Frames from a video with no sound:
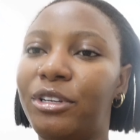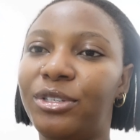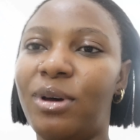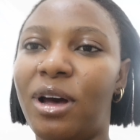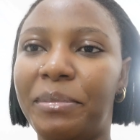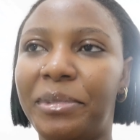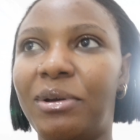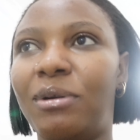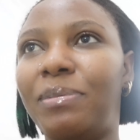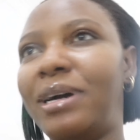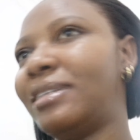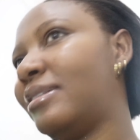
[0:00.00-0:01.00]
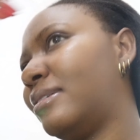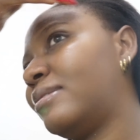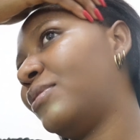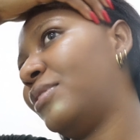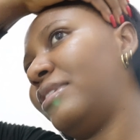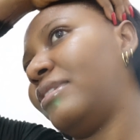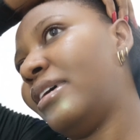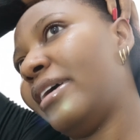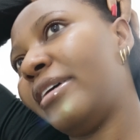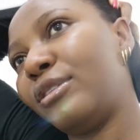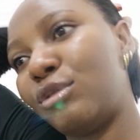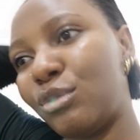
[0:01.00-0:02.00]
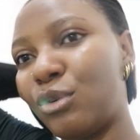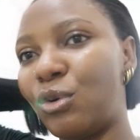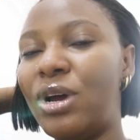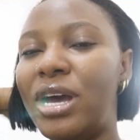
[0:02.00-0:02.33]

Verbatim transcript: also a makeup artist for the day so